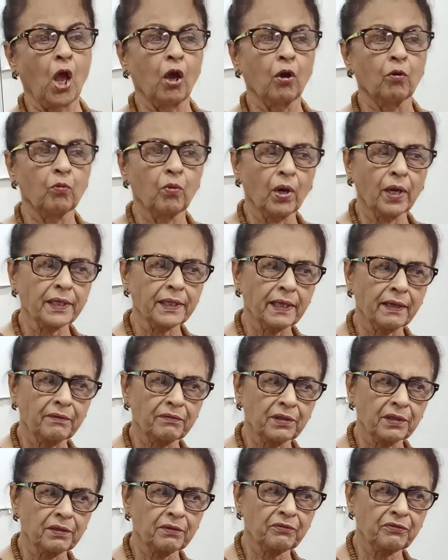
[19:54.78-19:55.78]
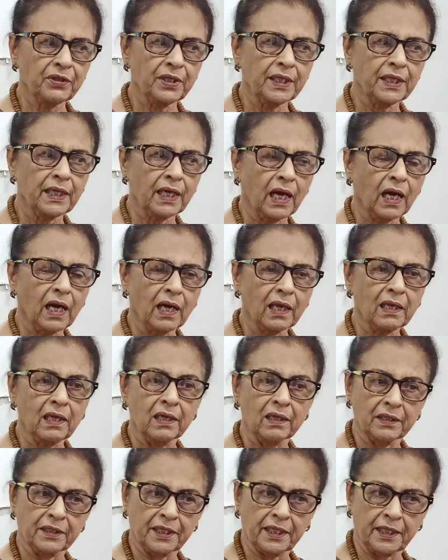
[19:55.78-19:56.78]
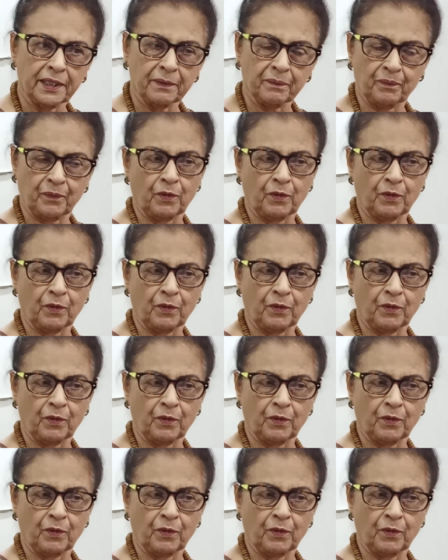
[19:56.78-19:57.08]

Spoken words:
whatever we are learning,